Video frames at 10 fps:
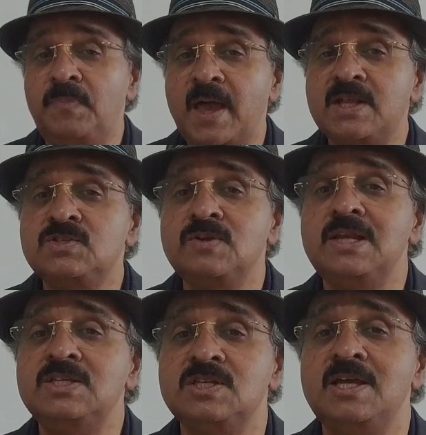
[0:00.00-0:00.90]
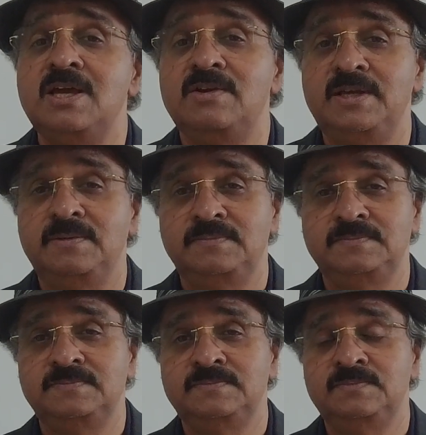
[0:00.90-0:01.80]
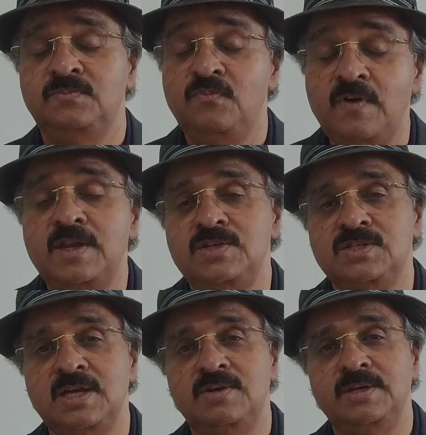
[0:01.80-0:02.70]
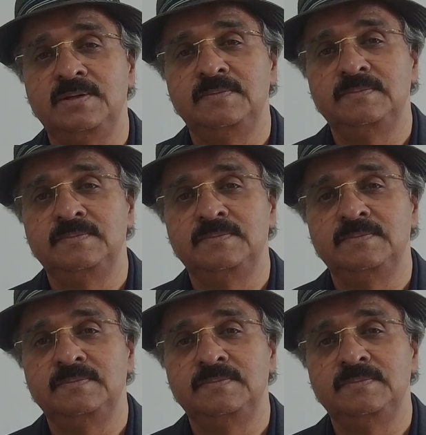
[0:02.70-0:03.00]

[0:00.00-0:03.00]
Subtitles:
That's really scary, very scary.